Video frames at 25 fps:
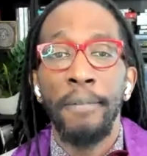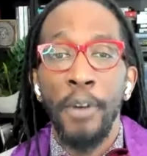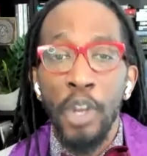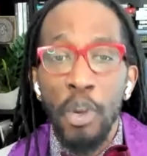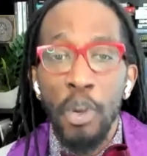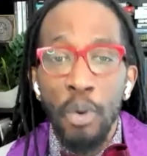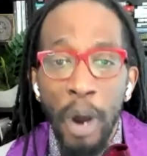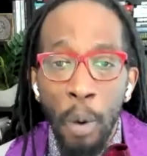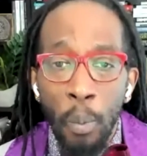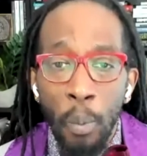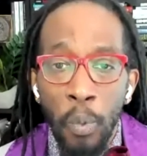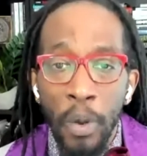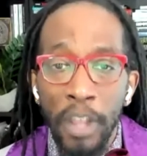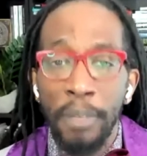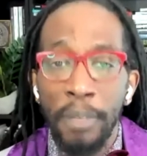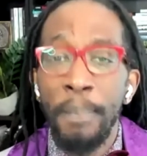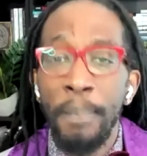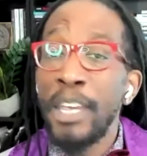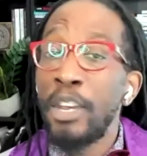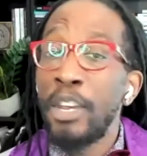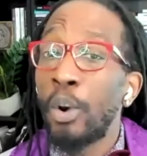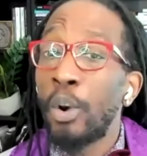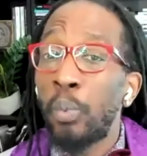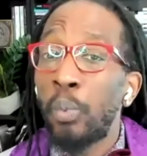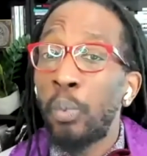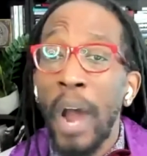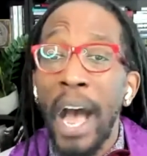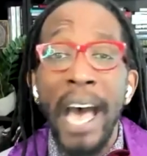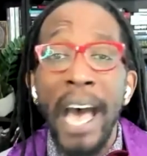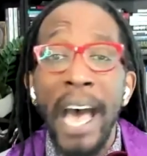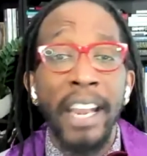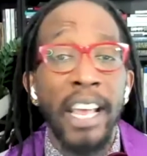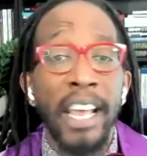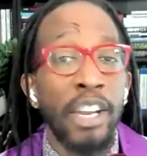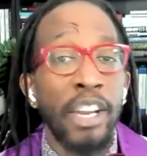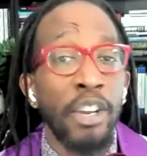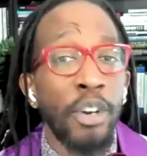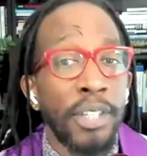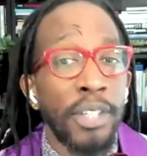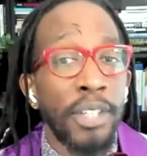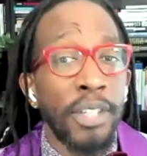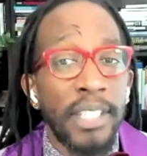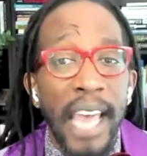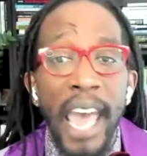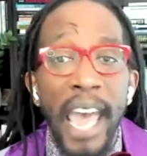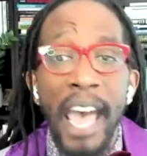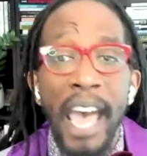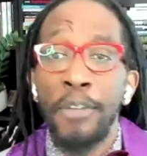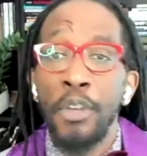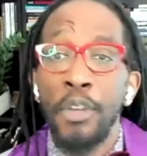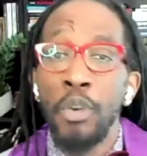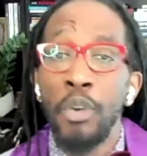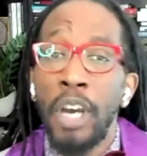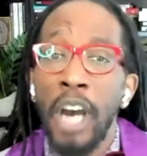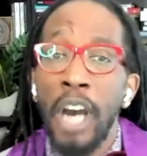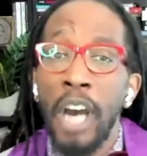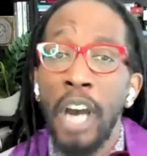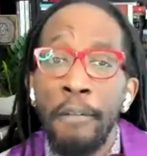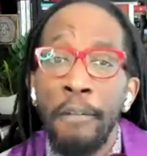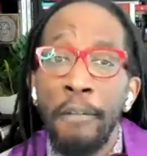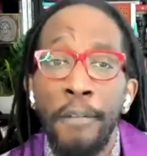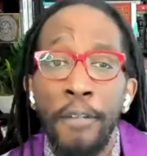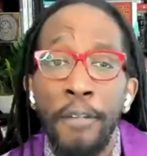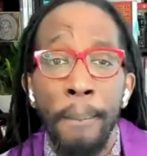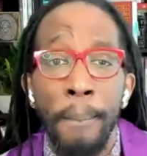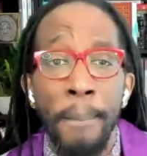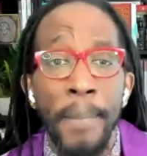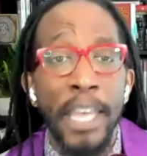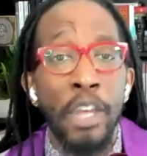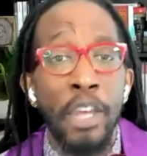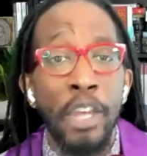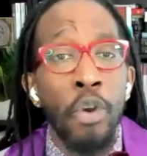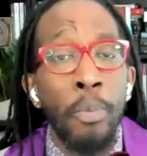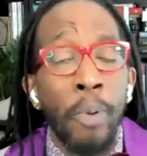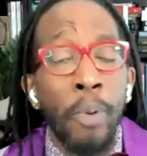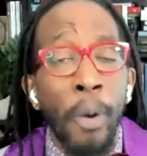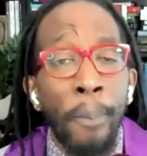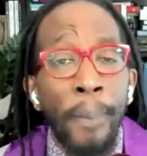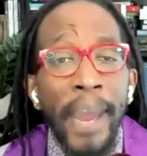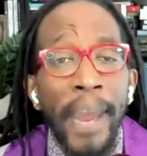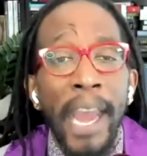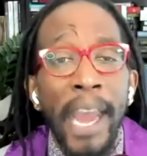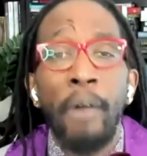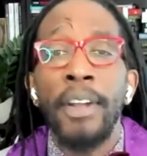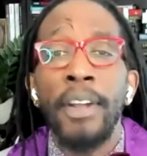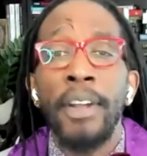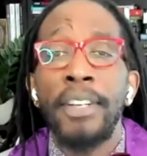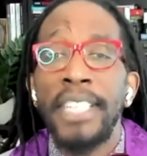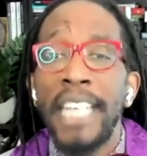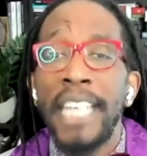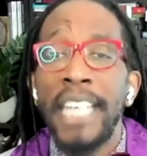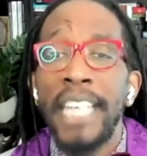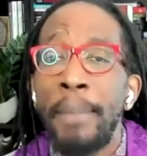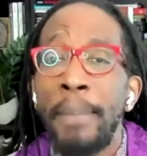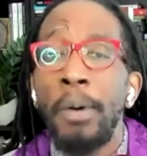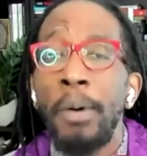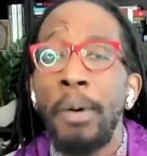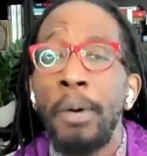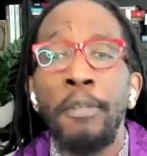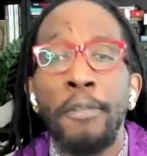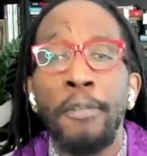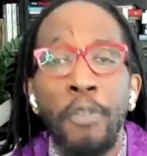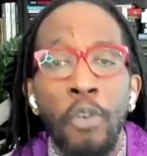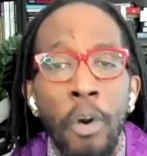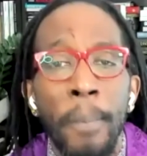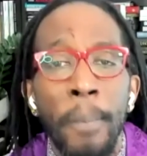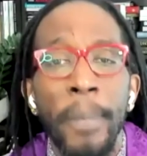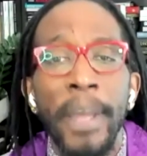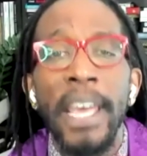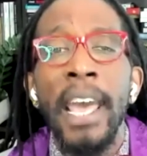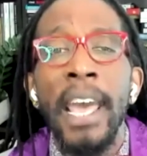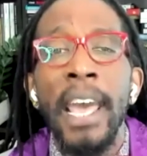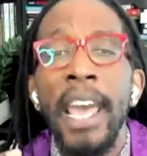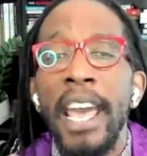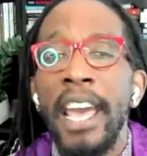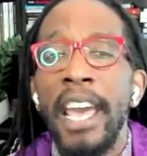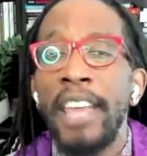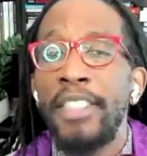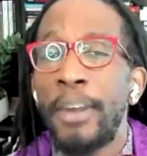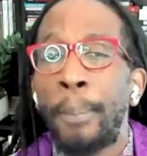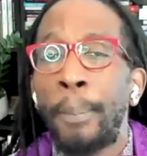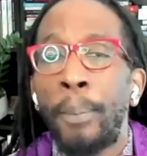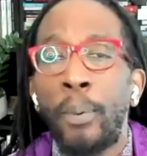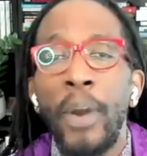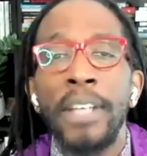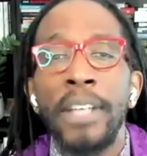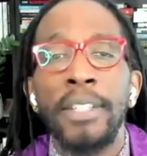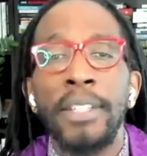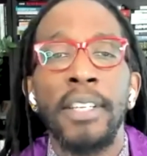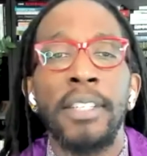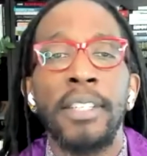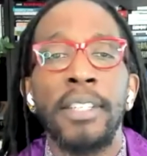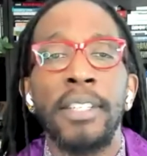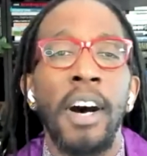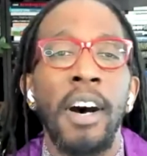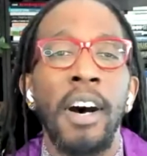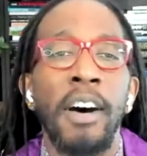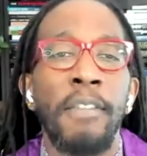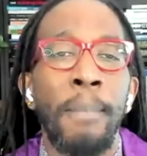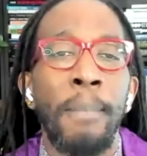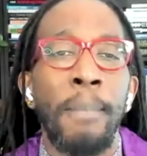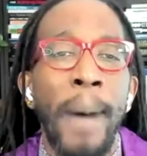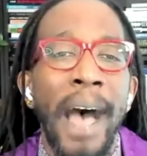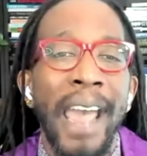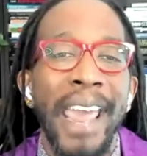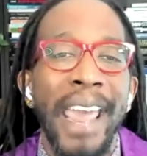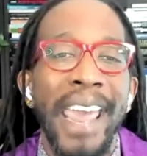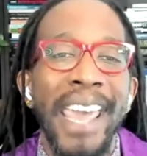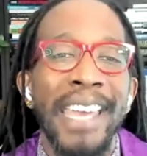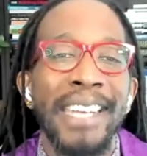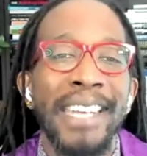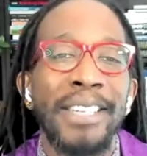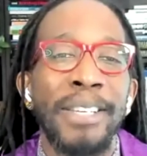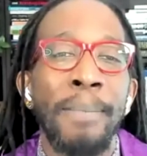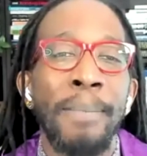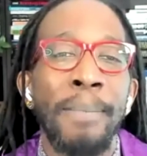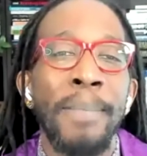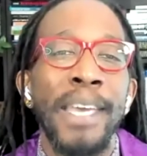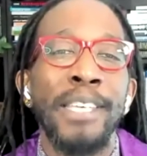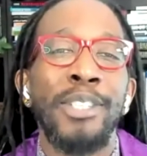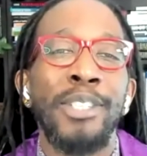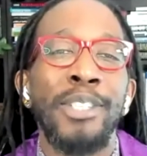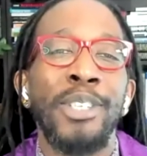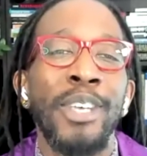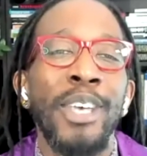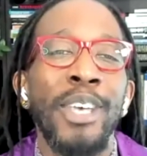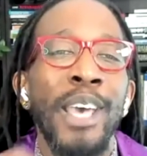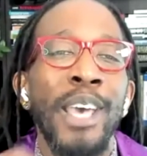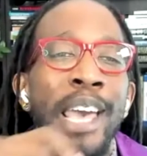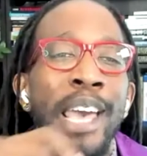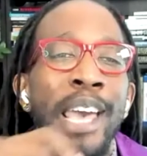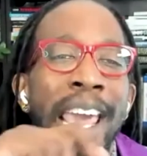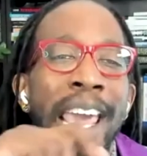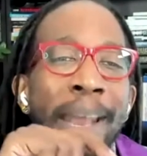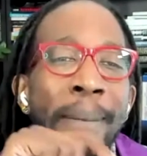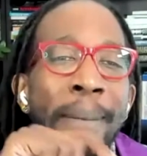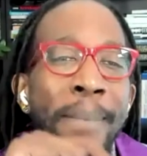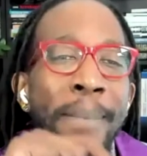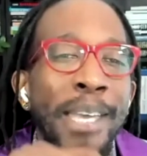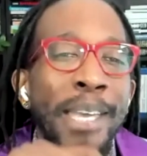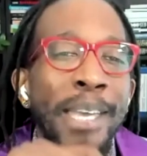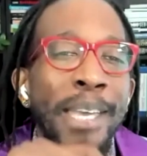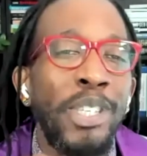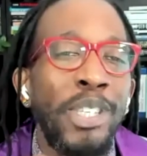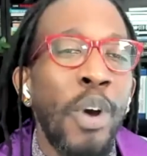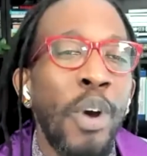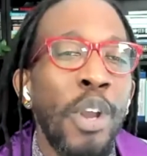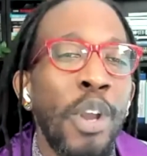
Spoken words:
For you are with me, your rod and your staff, you comfort me. You prepare a table before me in the presence of my enemies.